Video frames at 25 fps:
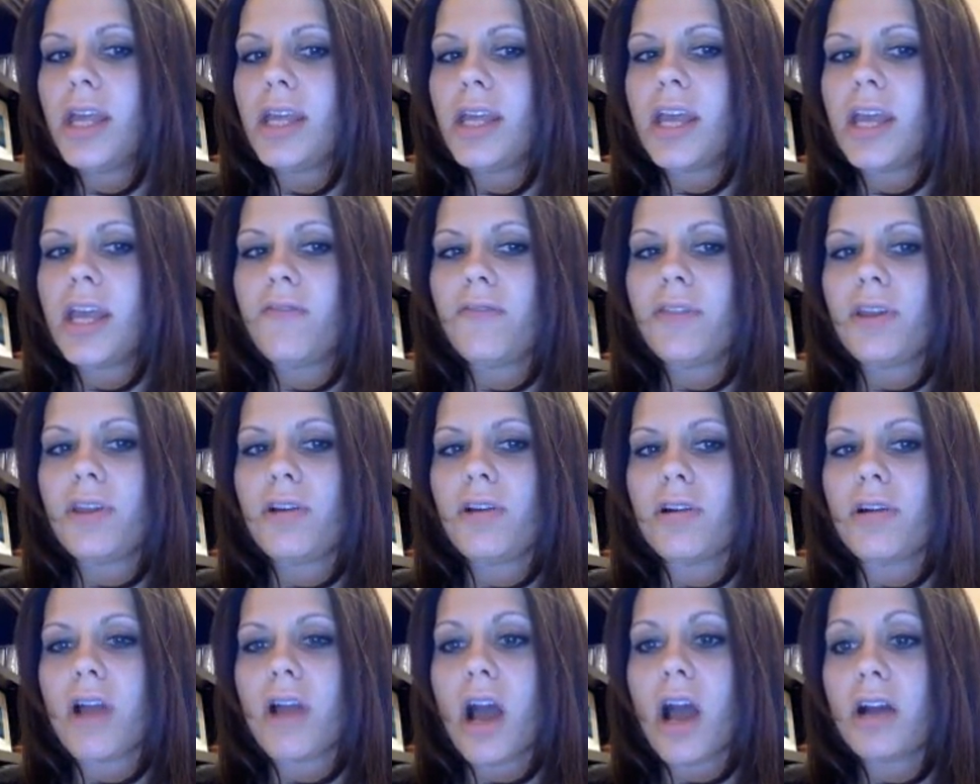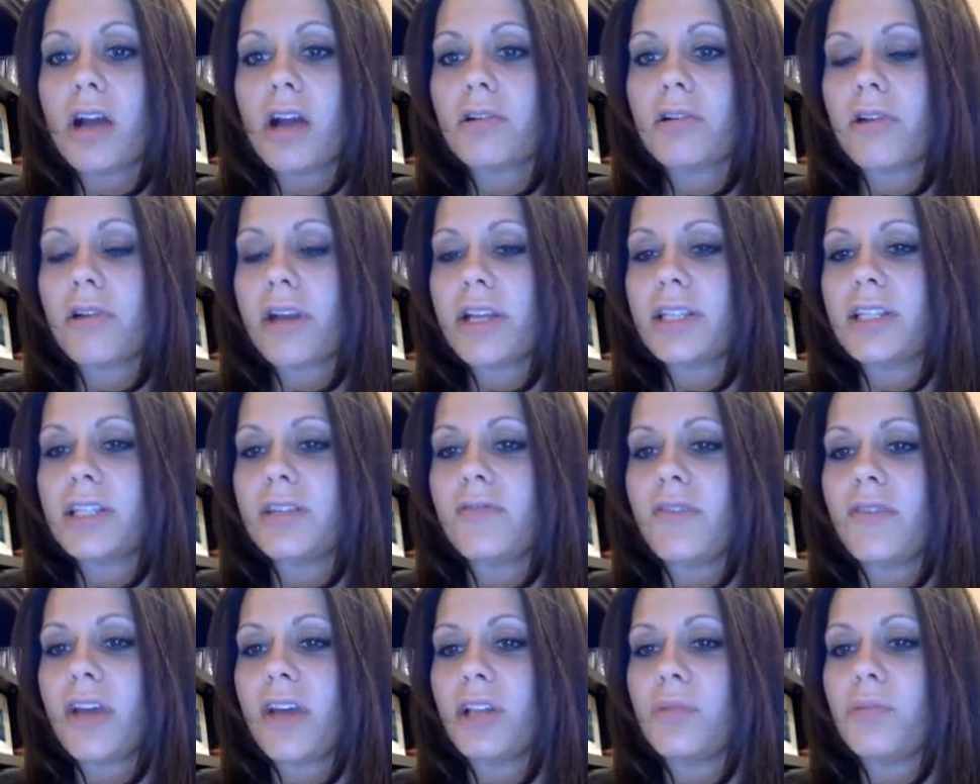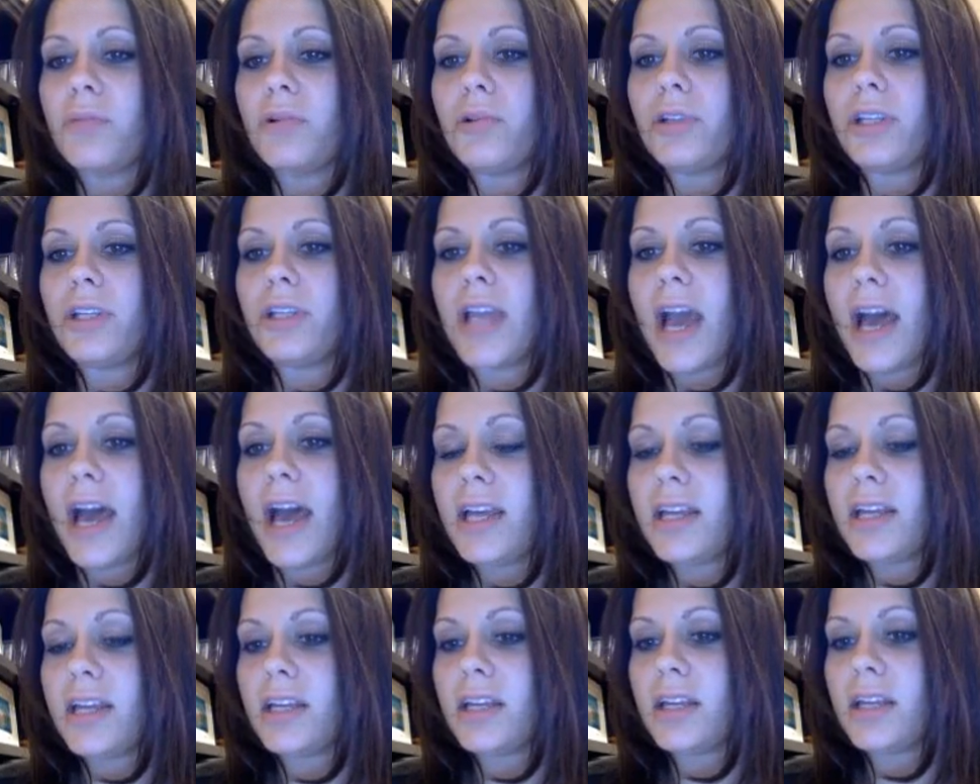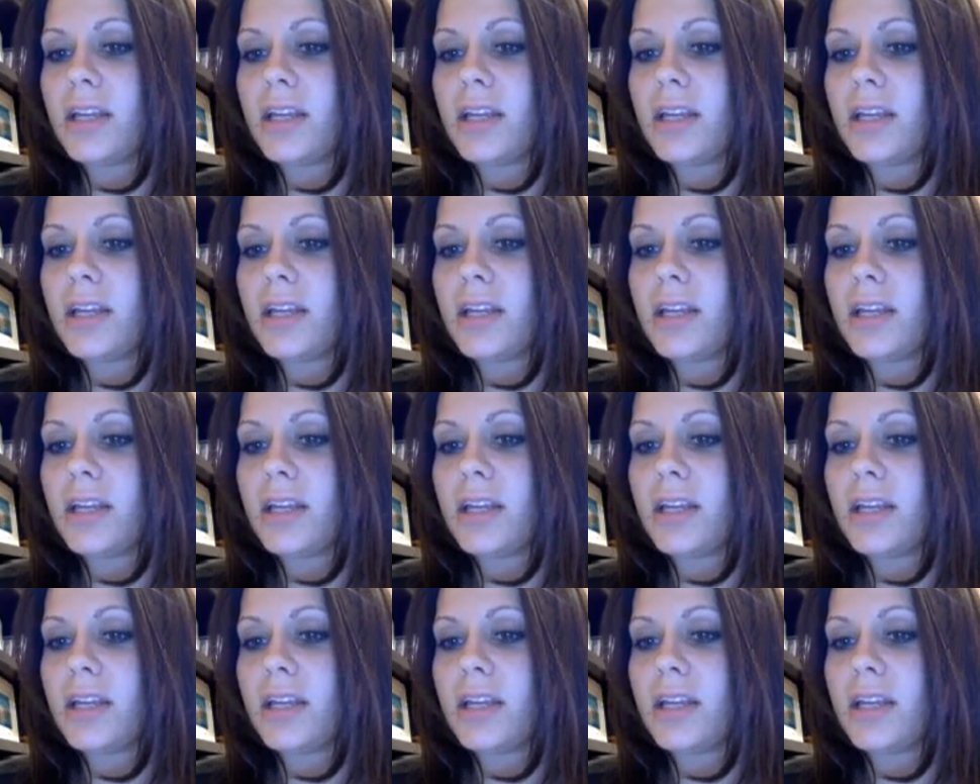If there are not grades available yet,